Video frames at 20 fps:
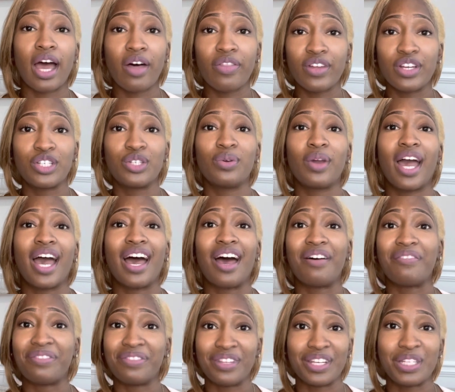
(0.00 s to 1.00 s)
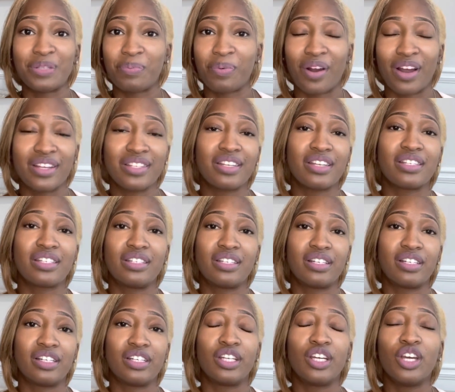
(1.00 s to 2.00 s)
that you have this process
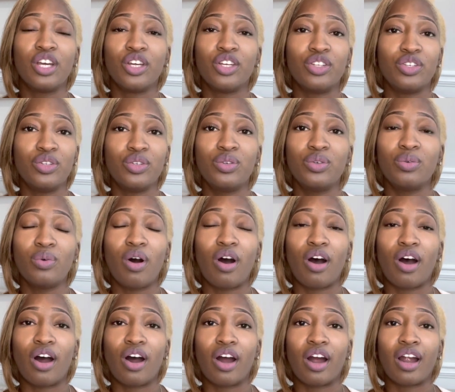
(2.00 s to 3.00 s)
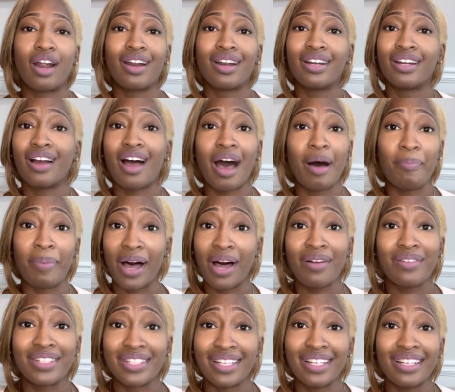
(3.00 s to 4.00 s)
done, you are
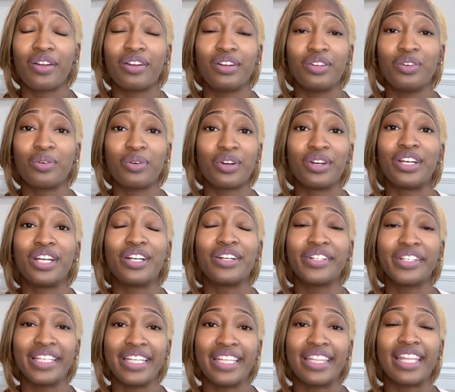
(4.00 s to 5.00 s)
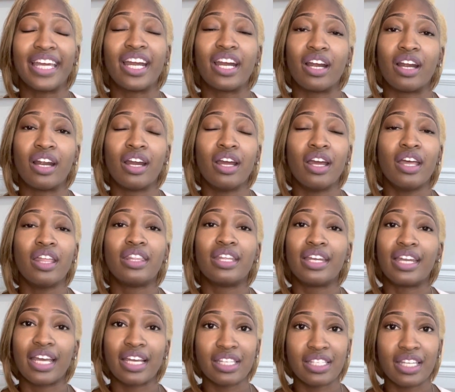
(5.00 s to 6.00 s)
about done. You are nearly there. The
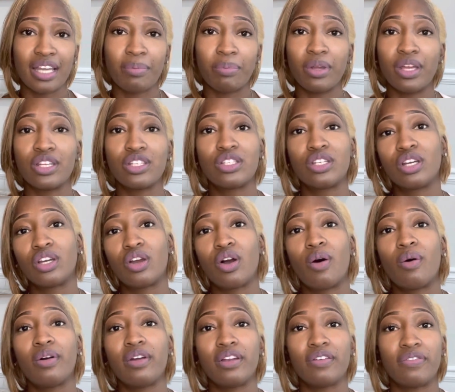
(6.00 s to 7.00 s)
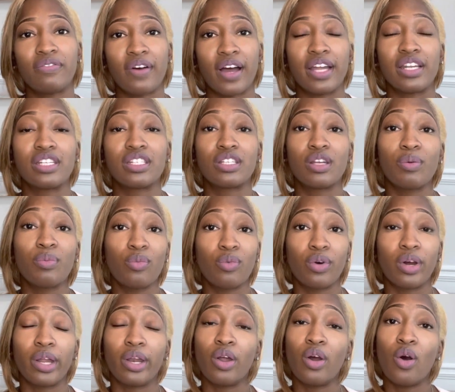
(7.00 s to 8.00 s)
next step is to go and find
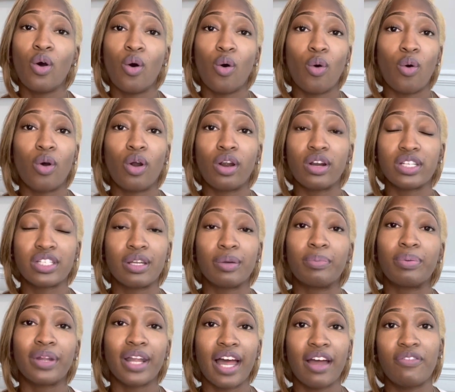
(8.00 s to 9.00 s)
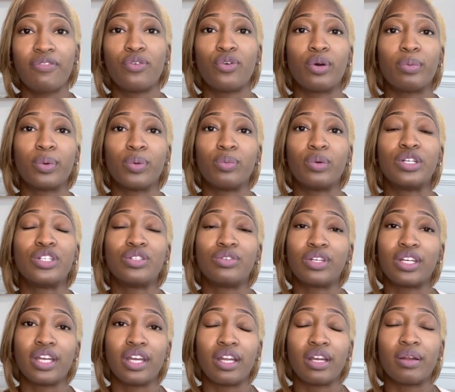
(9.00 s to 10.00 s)
someone or some platform in which you
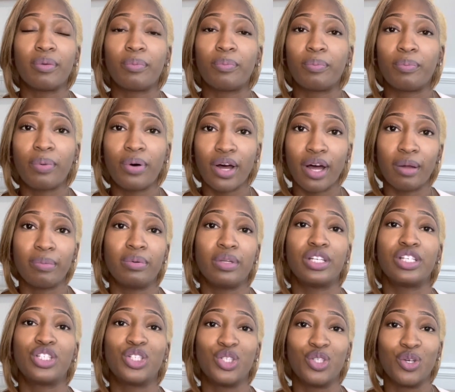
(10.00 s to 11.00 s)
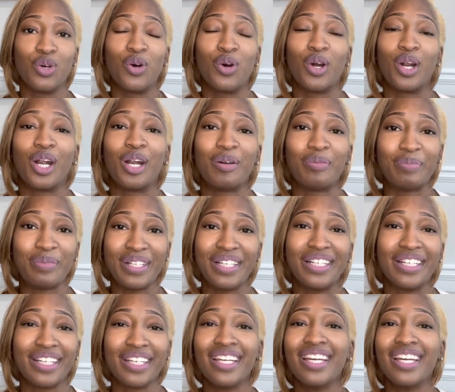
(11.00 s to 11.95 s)
can publish your book.